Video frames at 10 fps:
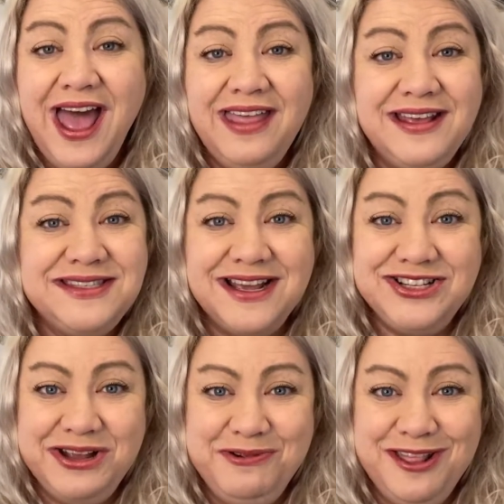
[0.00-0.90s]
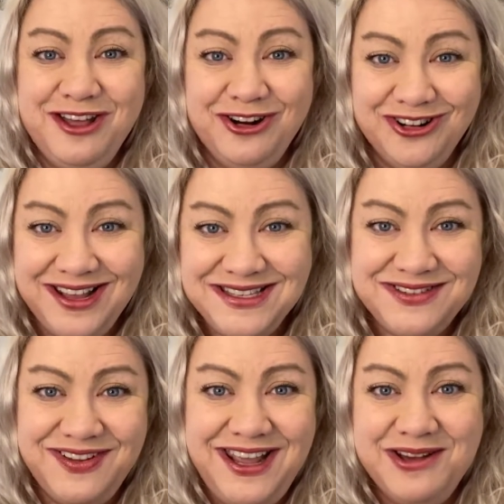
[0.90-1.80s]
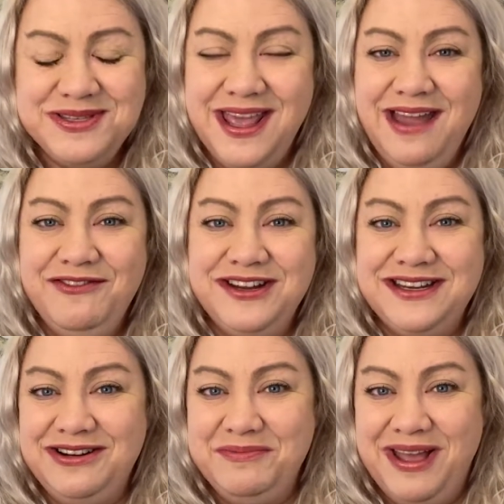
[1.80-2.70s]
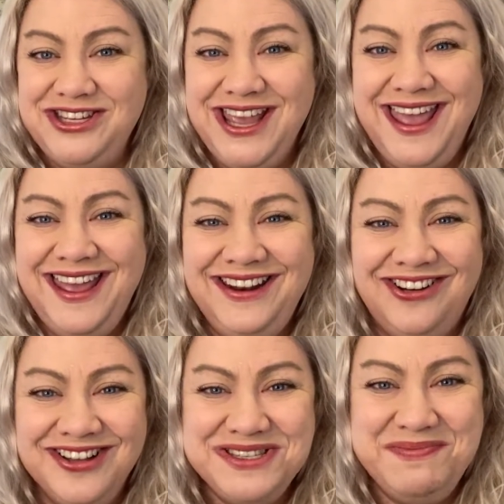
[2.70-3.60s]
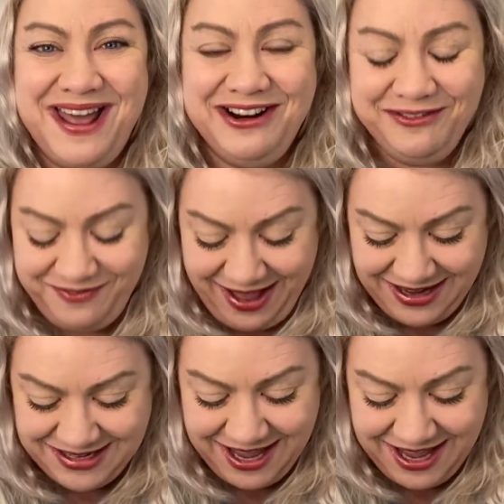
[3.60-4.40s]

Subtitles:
That's actually one of the earliest videos I ever did on my channel, as a matter of fact.